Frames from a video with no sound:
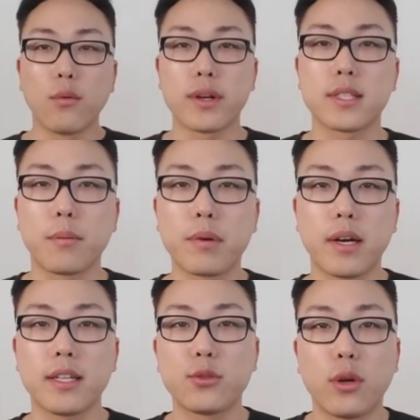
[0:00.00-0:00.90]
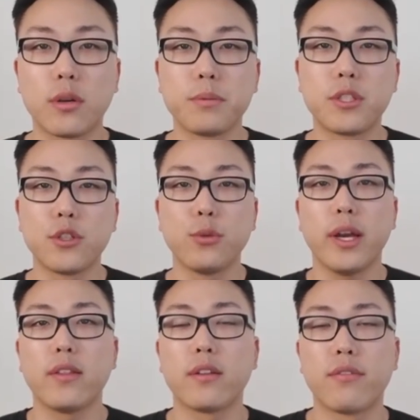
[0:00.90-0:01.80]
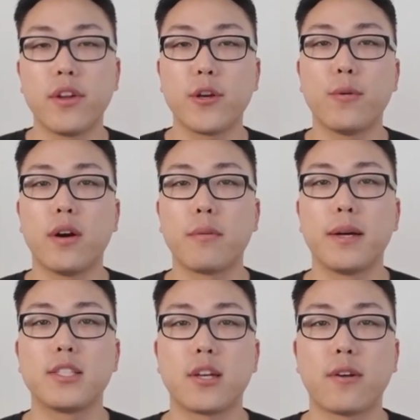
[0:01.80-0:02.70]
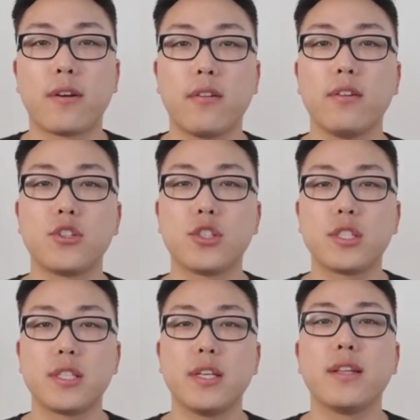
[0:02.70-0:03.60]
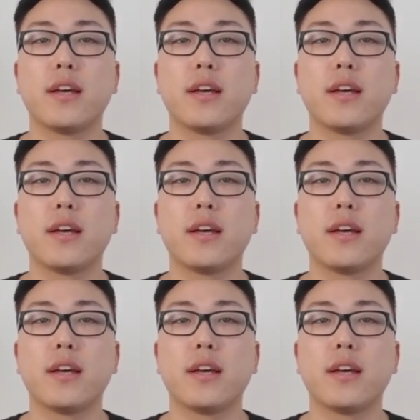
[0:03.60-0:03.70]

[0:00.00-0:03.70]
What is up, guys? Welcome to another video on my channel, Hairliciously.